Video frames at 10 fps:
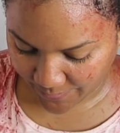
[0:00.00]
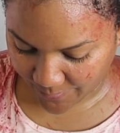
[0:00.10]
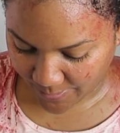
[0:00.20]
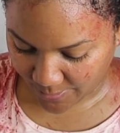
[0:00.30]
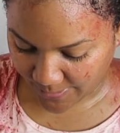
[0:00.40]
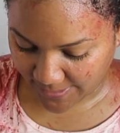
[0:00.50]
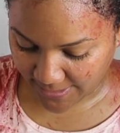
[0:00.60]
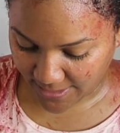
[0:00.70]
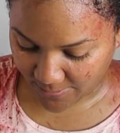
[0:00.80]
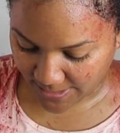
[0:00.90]
we will
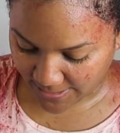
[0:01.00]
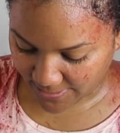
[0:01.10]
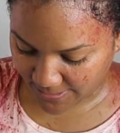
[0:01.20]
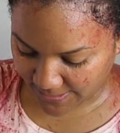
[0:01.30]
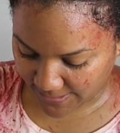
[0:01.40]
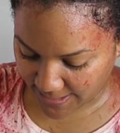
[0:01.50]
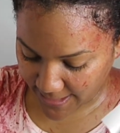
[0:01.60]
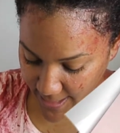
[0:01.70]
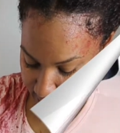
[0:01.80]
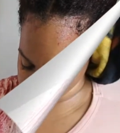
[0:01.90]
see what it looks
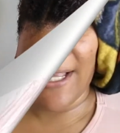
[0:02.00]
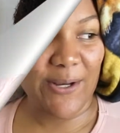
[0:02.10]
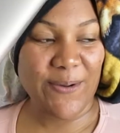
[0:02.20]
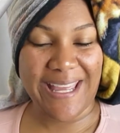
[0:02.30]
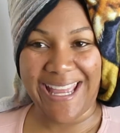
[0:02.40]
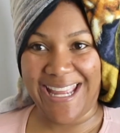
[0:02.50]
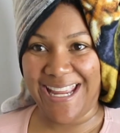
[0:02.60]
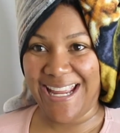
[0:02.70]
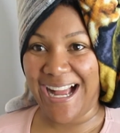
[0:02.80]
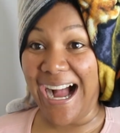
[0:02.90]
like.
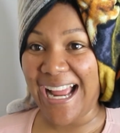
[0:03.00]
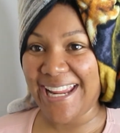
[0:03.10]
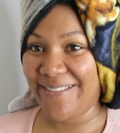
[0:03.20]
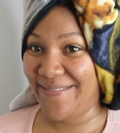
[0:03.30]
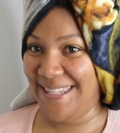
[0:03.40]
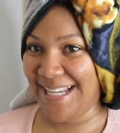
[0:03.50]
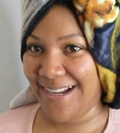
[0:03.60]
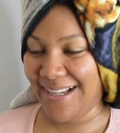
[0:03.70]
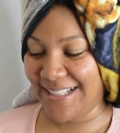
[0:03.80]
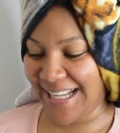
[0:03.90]
Okay, I am
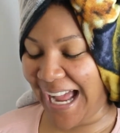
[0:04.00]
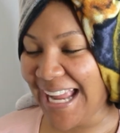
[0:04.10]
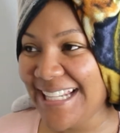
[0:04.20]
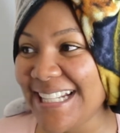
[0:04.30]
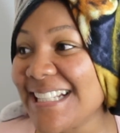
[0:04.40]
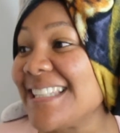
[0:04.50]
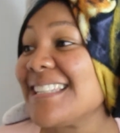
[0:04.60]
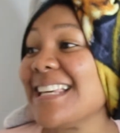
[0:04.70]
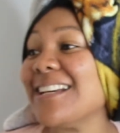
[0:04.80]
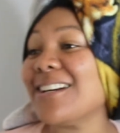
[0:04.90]
done. I didn't
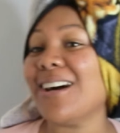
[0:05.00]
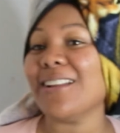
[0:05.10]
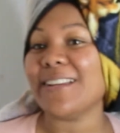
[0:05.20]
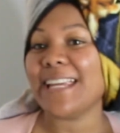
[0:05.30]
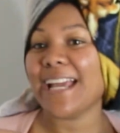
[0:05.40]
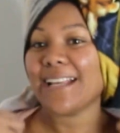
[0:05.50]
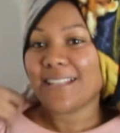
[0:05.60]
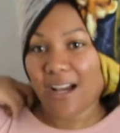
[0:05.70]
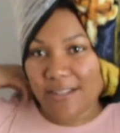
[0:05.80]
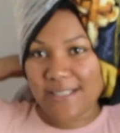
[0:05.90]
see the color yet.
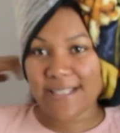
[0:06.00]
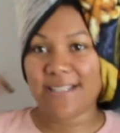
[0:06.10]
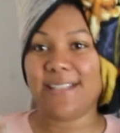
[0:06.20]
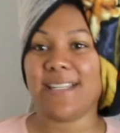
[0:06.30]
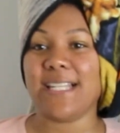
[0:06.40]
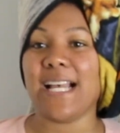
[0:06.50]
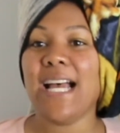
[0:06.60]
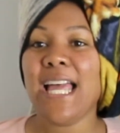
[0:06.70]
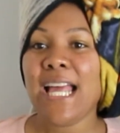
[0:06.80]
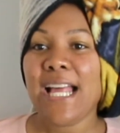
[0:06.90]
Obviously this is
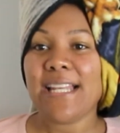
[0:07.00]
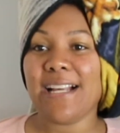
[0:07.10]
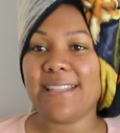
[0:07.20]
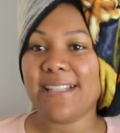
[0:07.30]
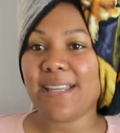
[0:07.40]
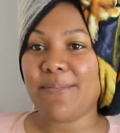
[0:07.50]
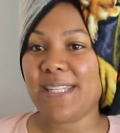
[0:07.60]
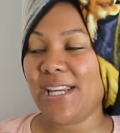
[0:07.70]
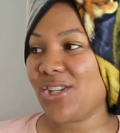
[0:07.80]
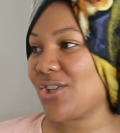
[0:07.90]
not the same
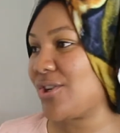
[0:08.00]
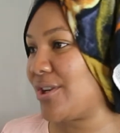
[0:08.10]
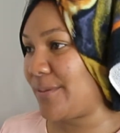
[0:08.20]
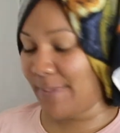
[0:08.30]
t-shirt